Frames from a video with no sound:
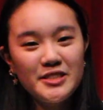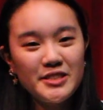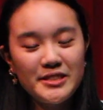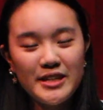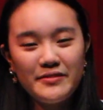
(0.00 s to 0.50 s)
Schools
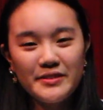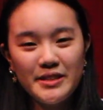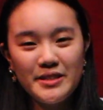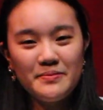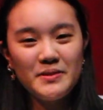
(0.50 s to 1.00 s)
should
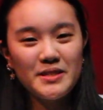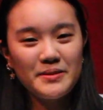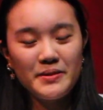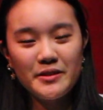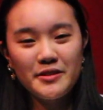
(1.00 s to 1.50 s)
definitely keep
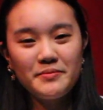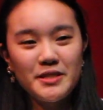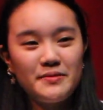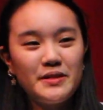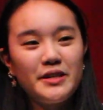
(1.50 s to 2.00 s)
music programs
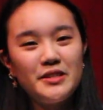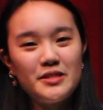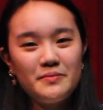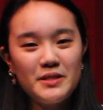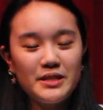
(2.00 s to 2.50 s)
just
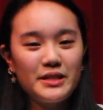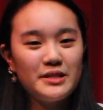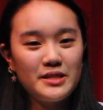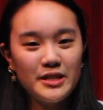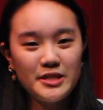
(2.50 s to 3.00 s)
because music
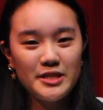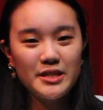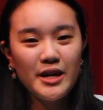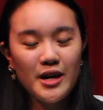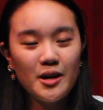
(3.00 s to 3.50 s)
is
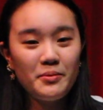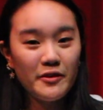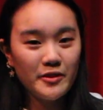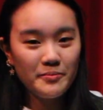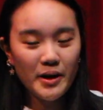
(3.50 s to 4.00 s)
such a
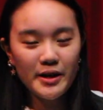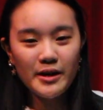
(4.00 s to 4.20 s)
prevalent